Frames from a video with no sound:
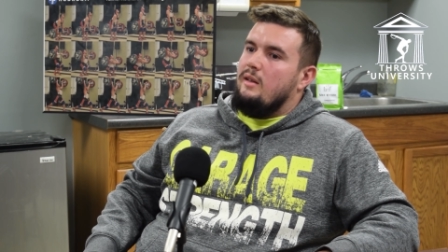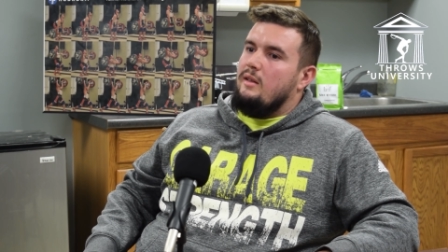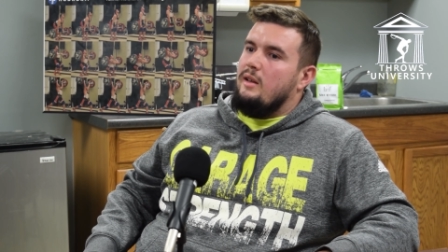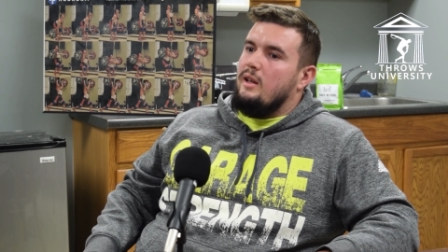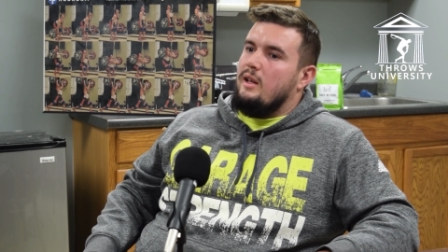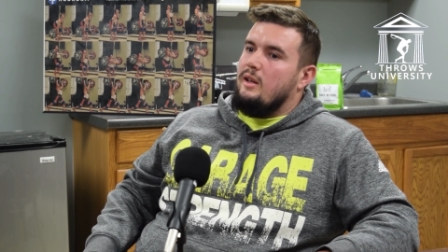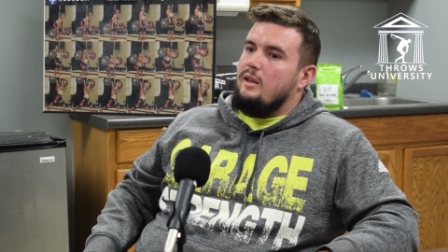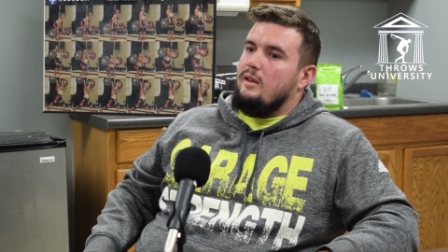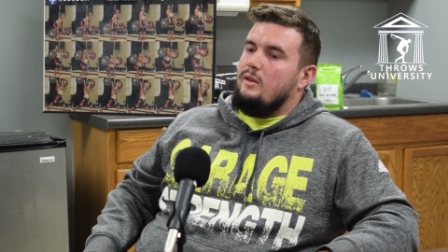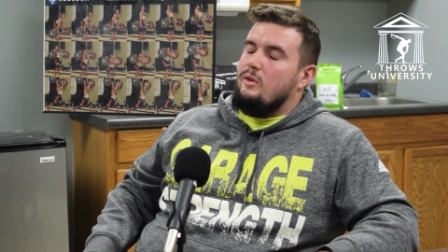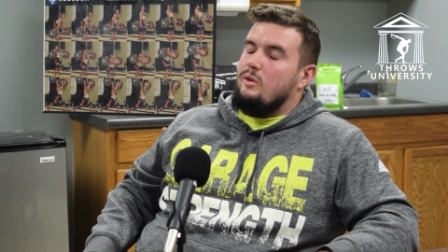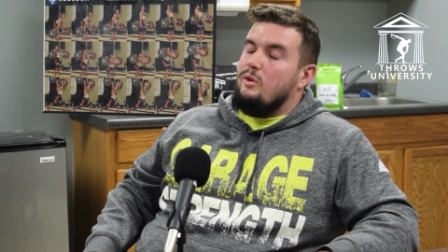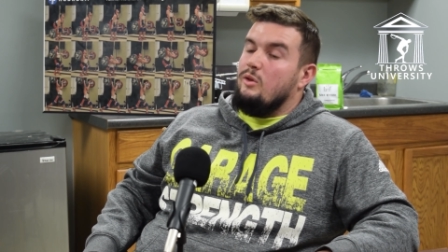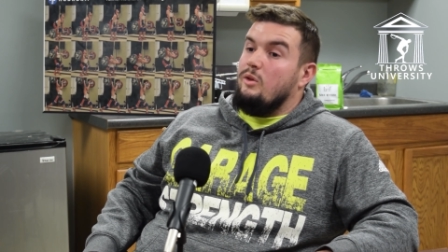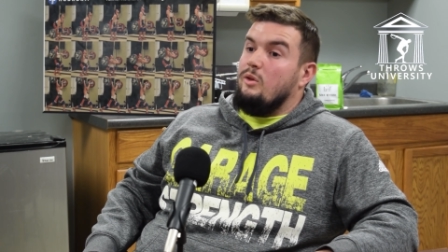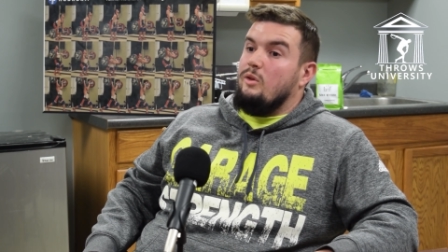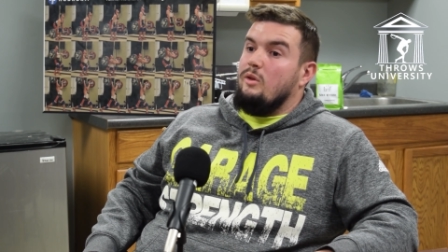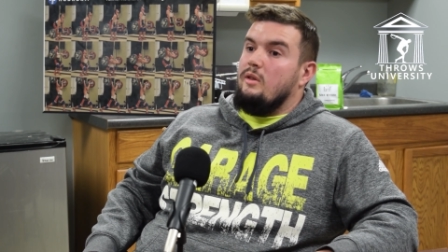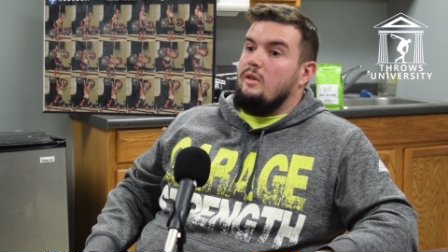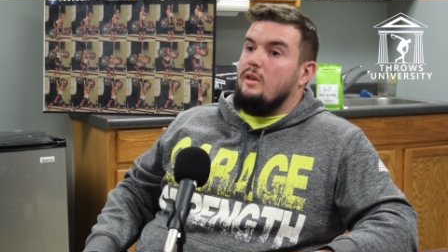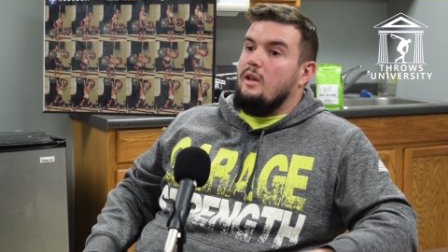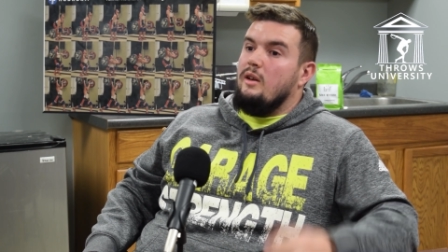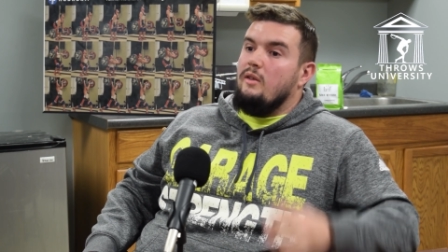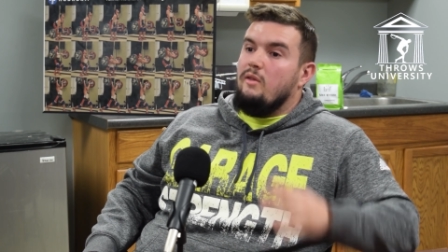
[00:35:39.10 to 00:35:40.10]
like, just
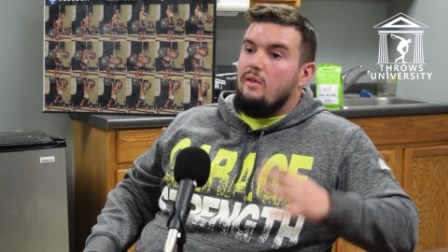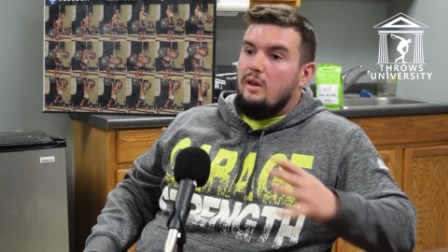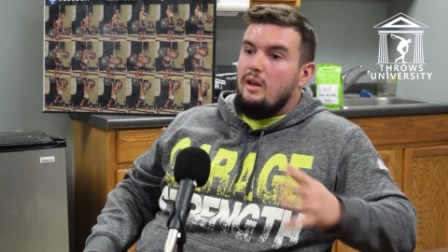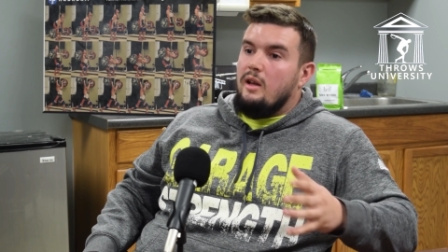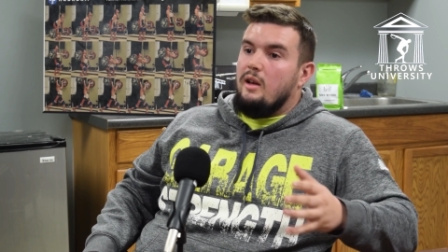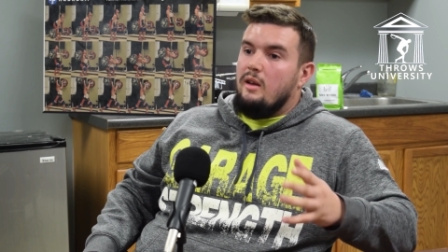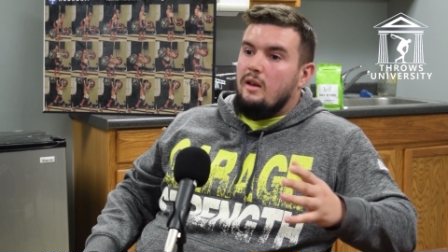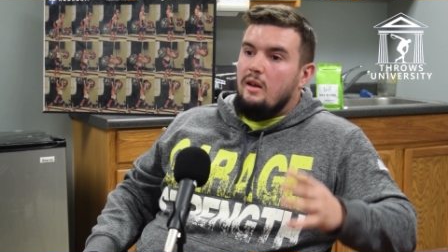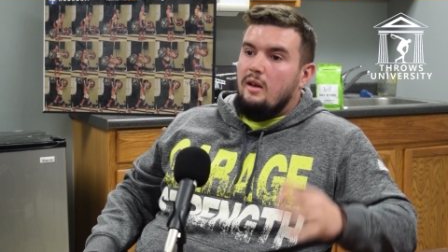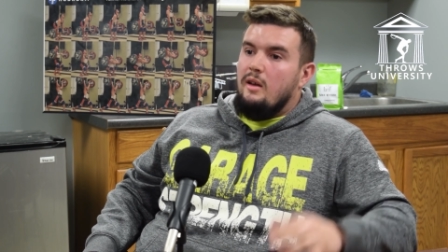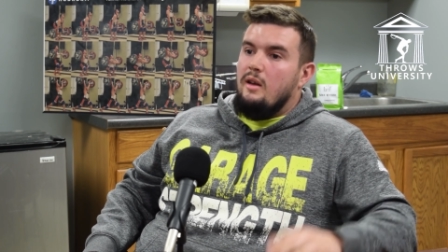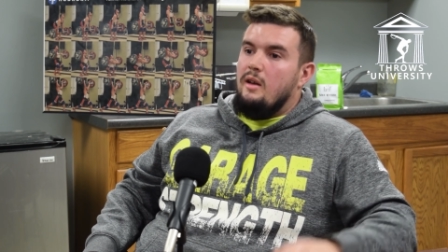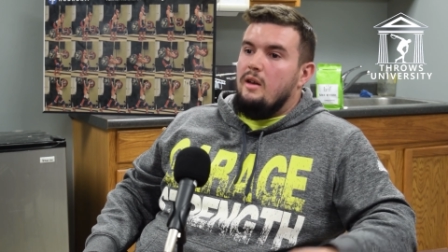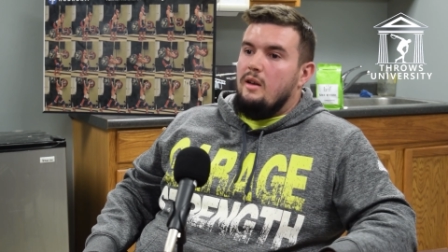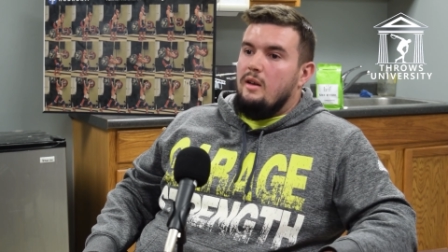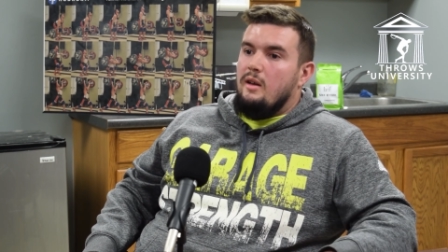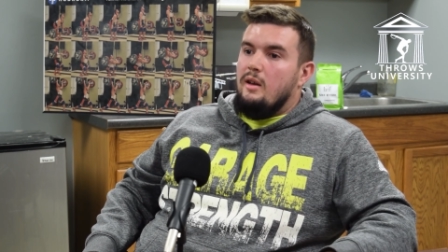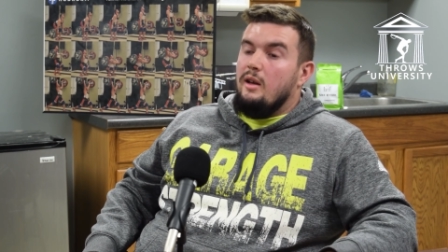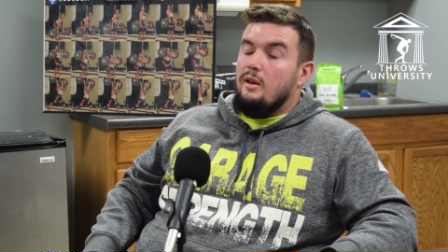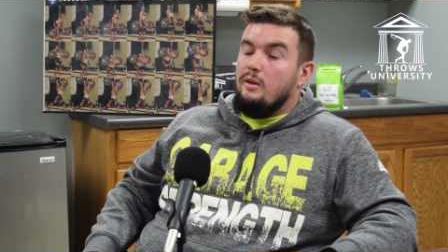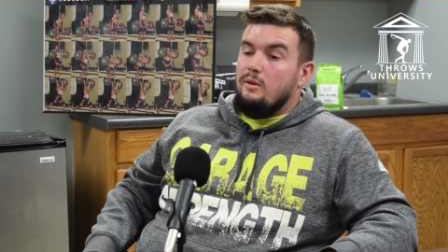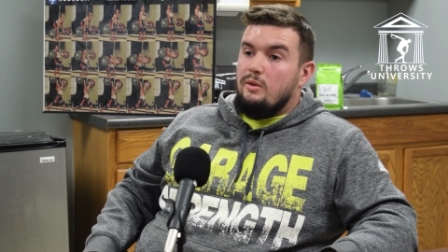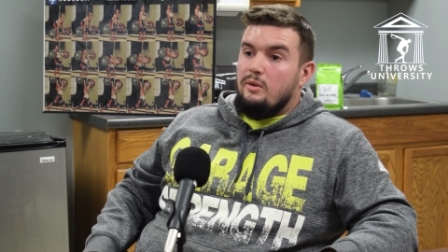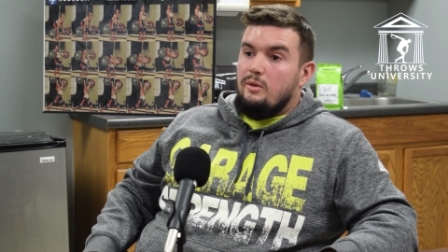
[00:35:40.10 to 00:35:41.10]
think of it like,
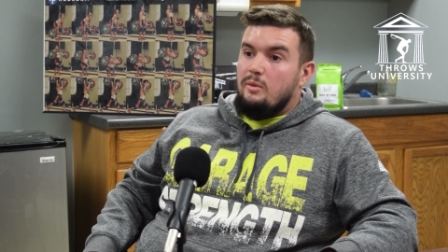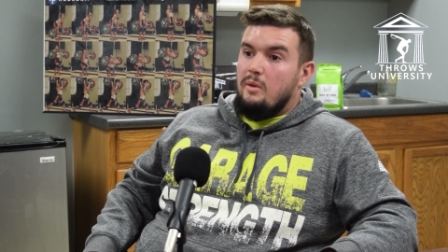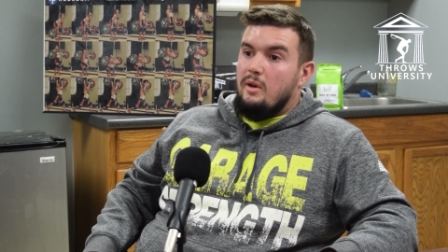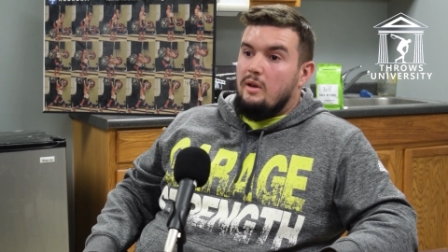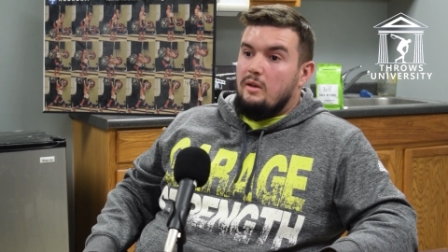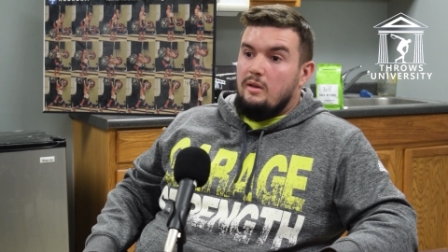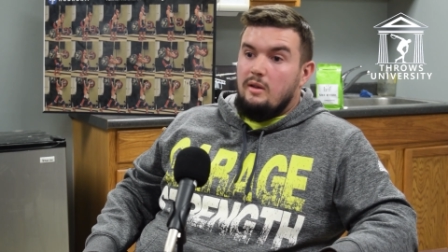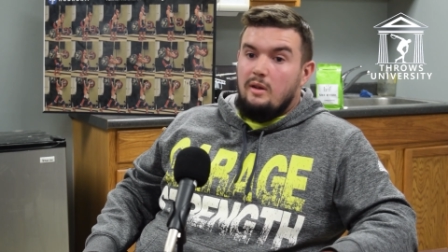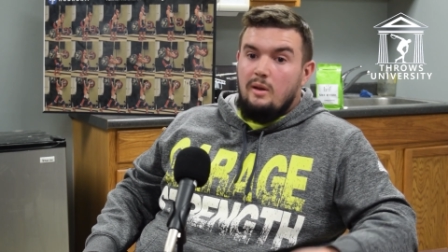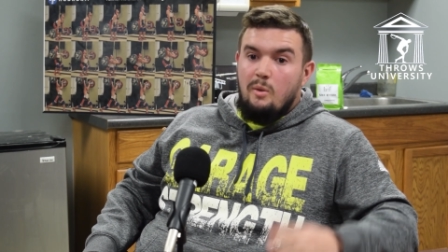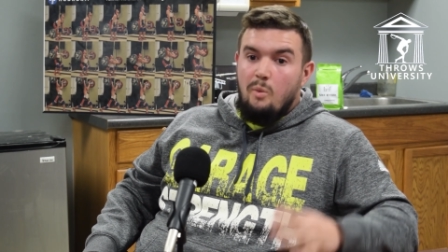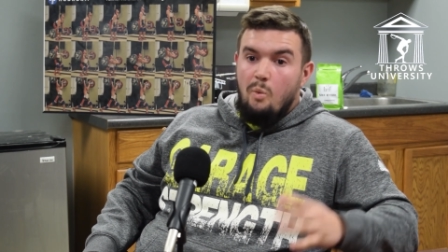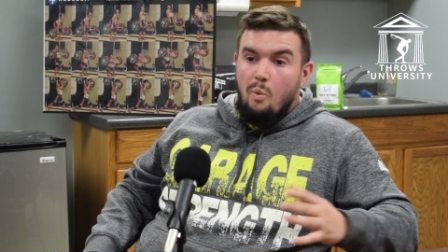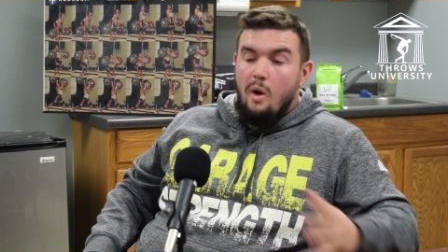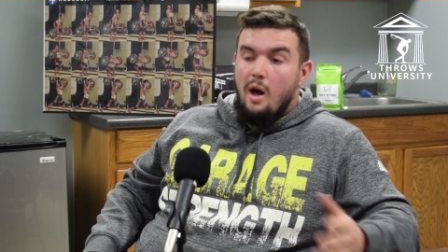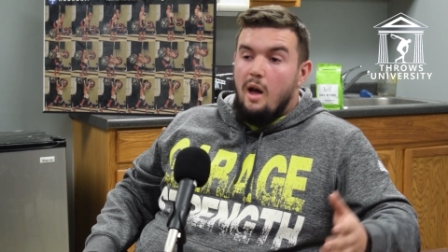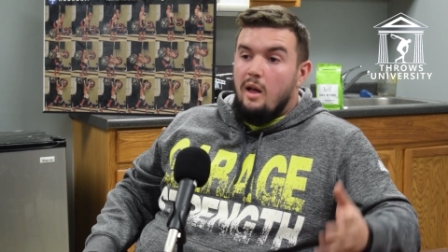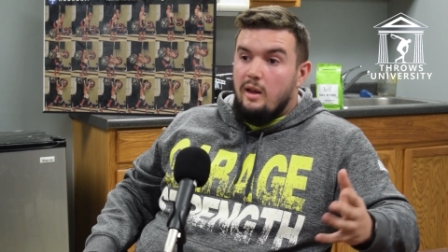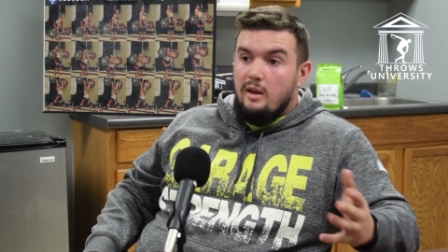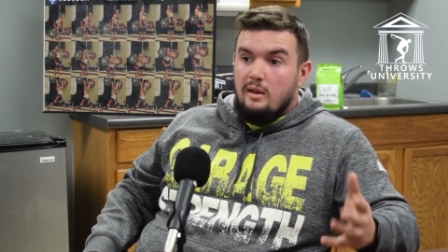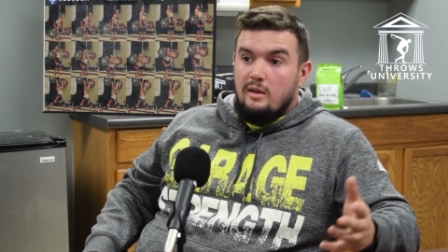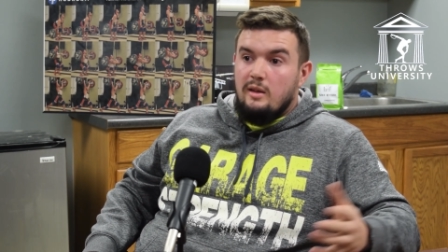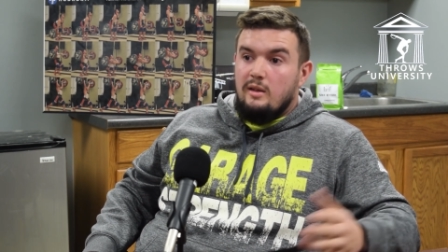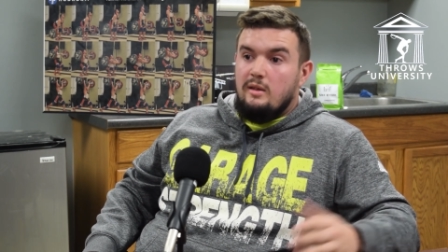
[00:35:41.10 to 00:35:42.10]
introspective, like wow,
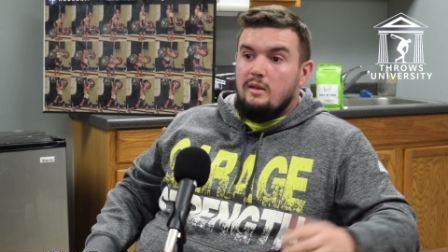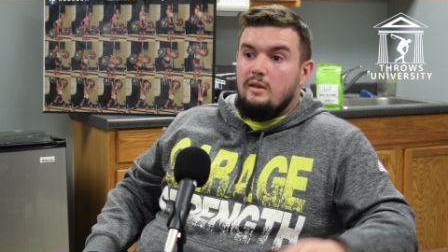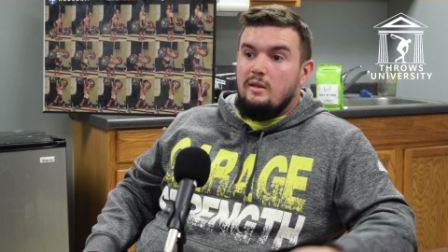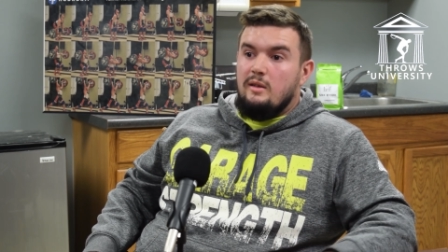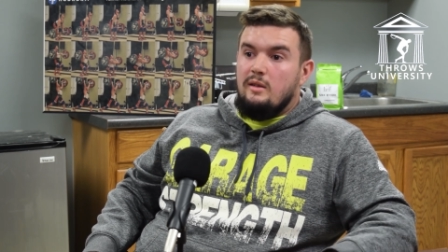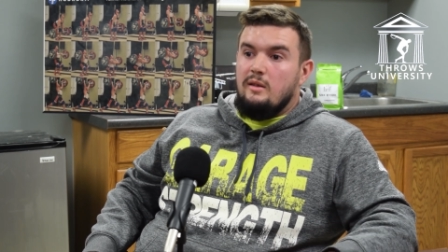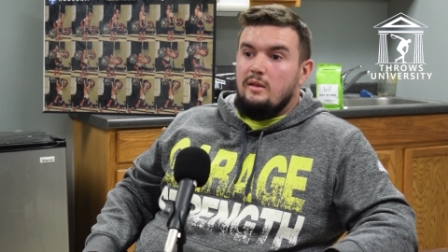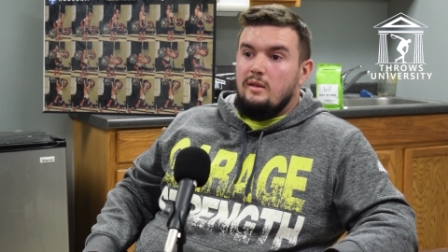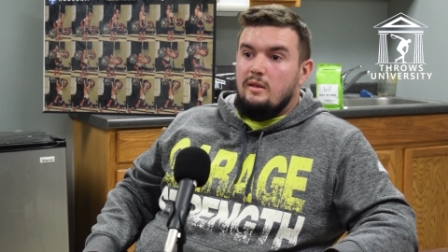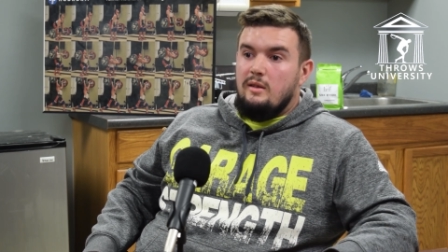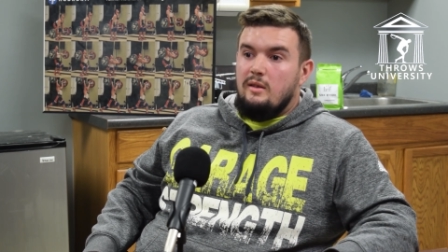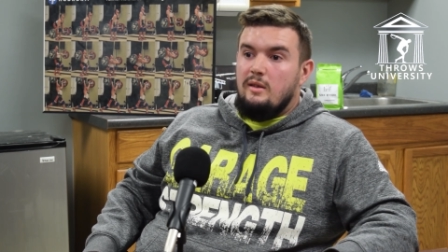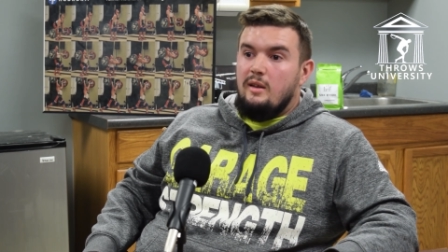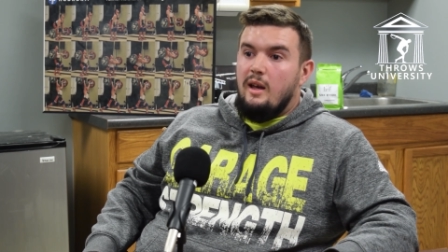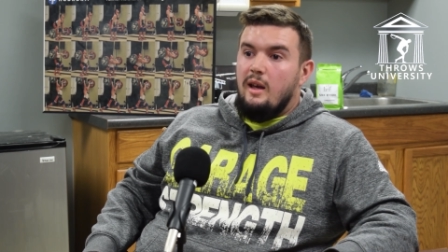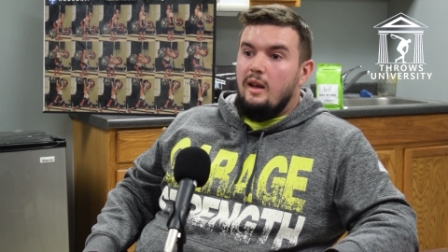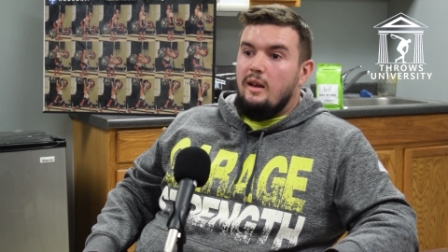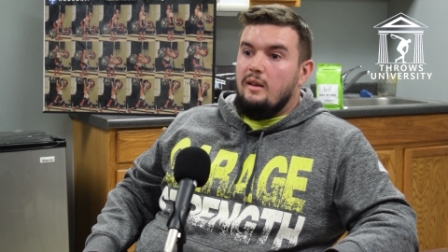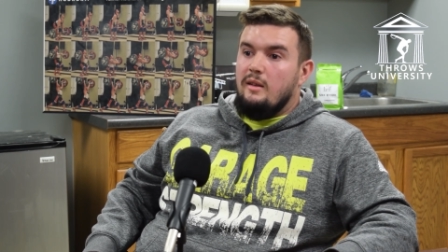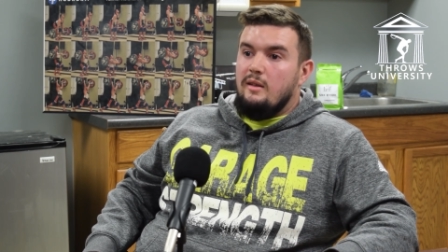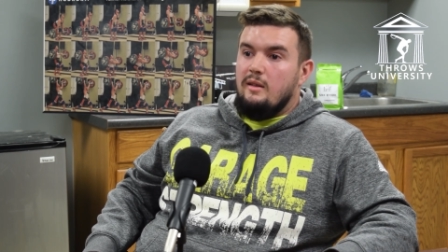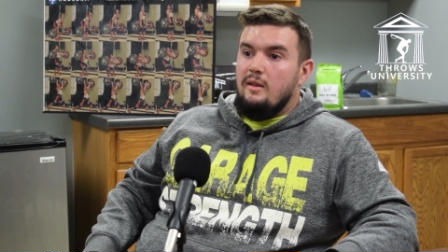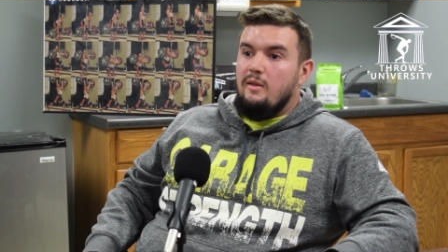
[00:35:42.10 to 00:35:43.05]
like this is insane.